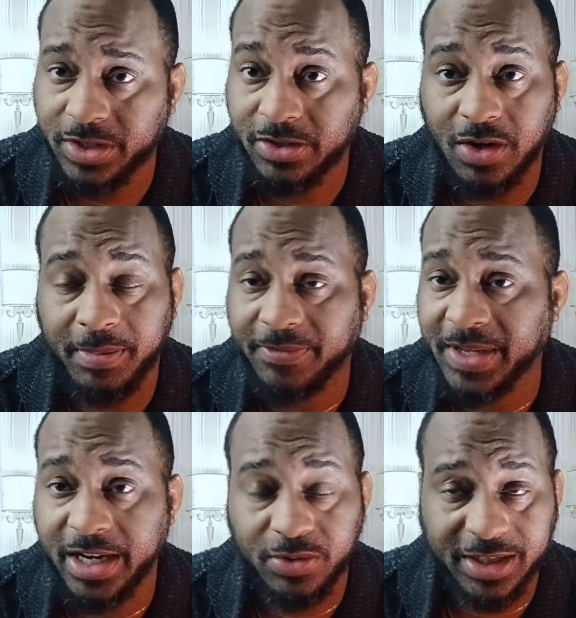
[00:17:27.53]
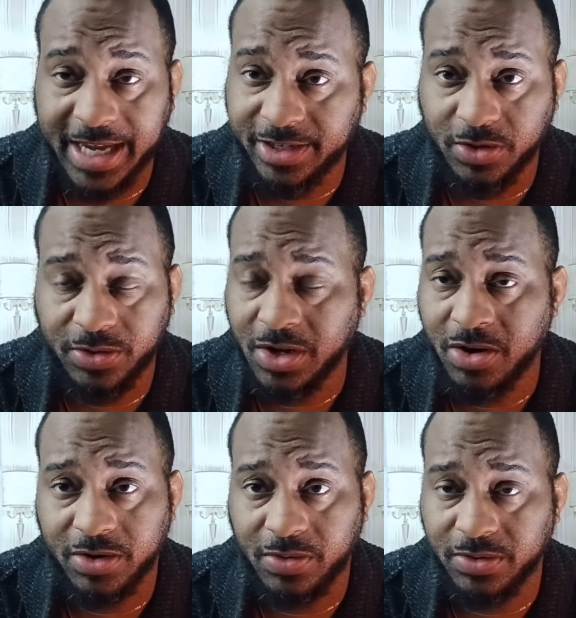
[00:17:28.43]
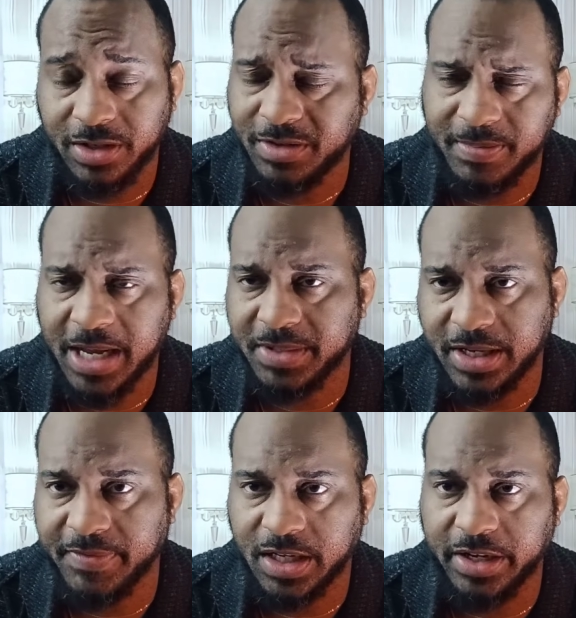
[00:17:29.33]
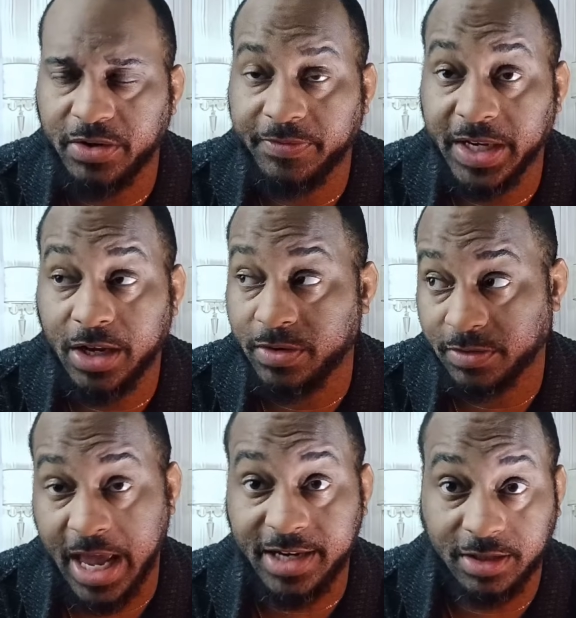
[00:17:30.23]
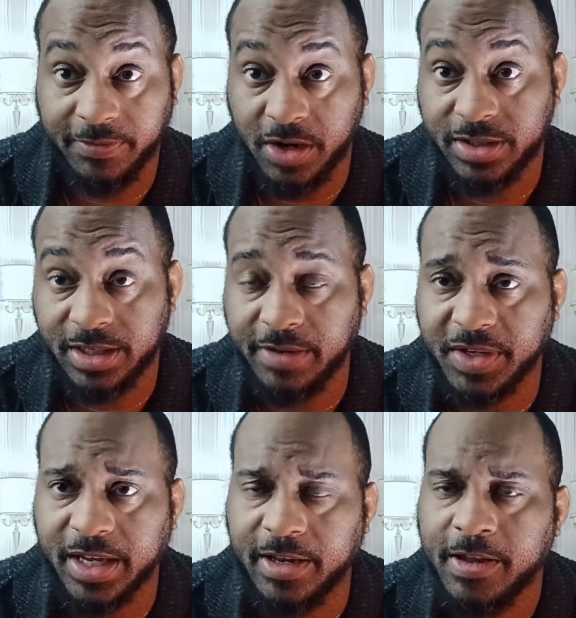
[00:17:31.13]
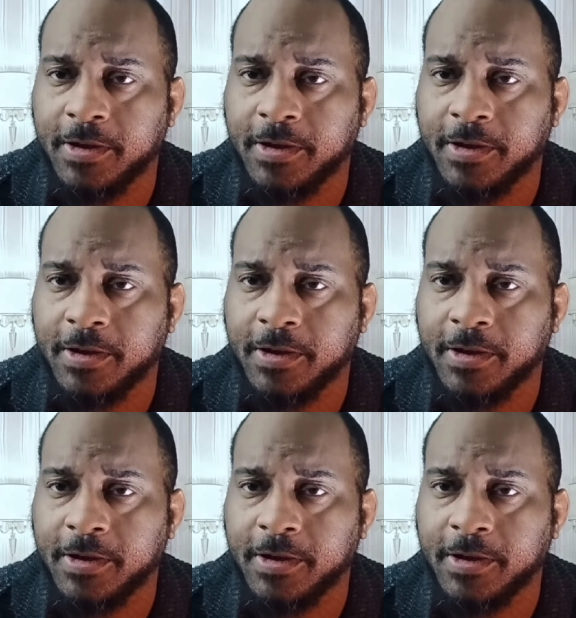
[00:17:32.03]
There's going to be videos attached to those articles. And sometimes you give a click on the video, and it's actually very significant.